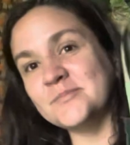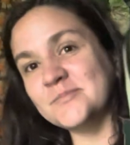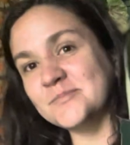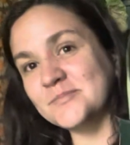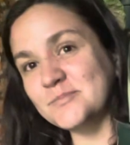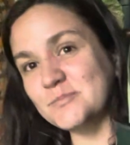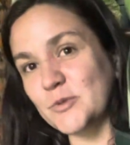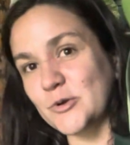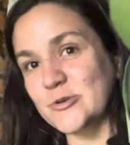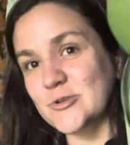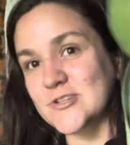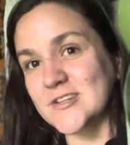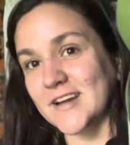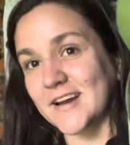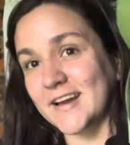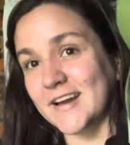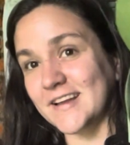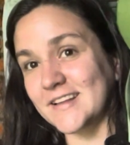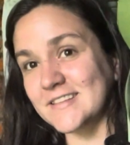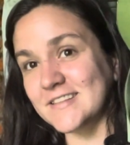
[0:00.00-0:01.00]

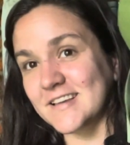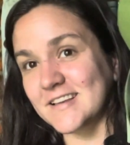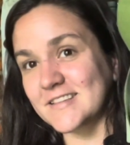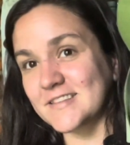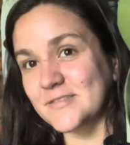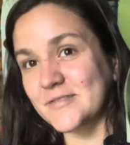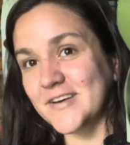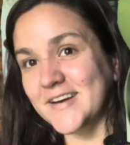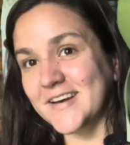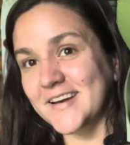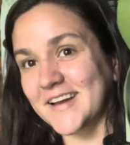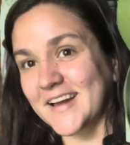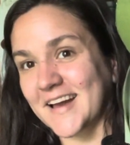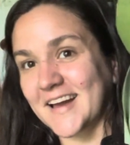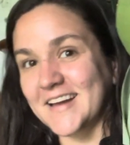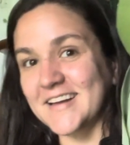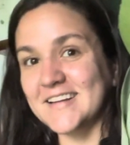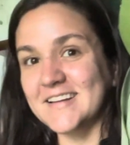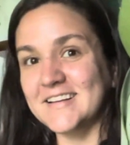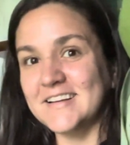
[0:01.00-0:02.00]
moonshine
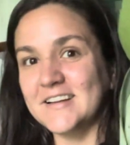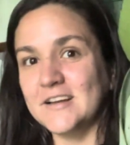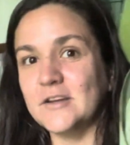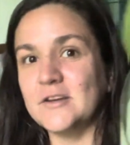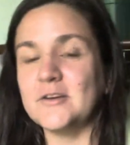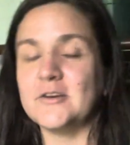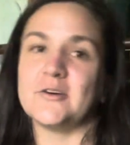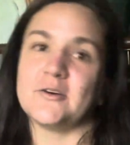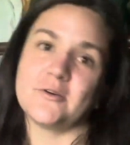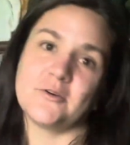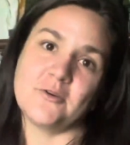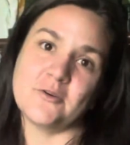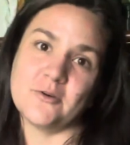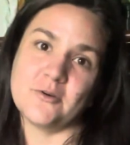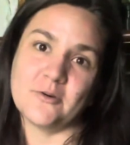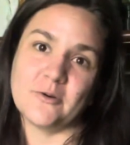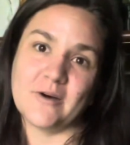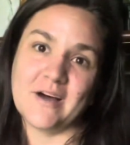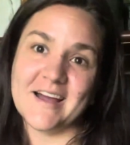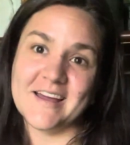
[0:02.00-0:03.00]
Sansevieria,
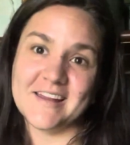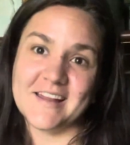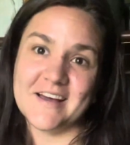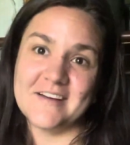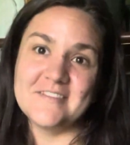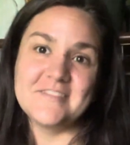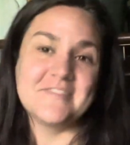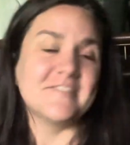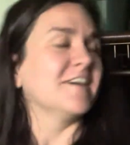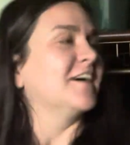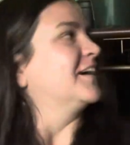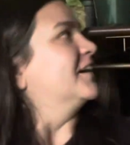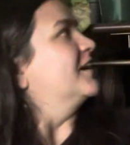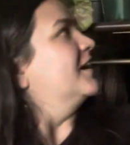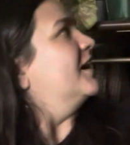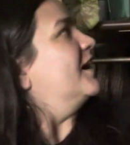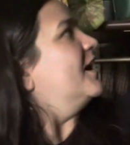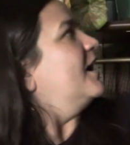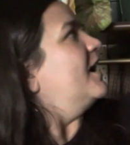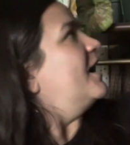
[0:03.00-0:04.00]
who I love,
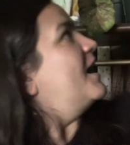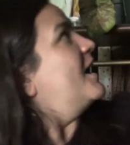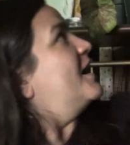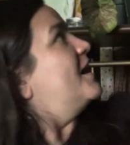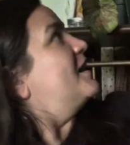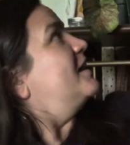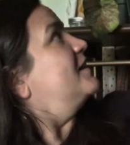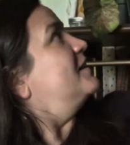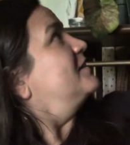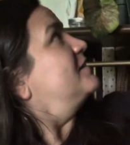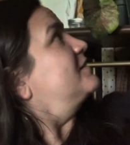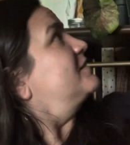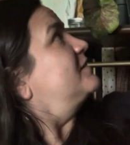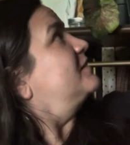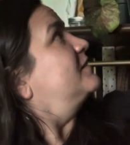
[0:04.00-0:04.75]
and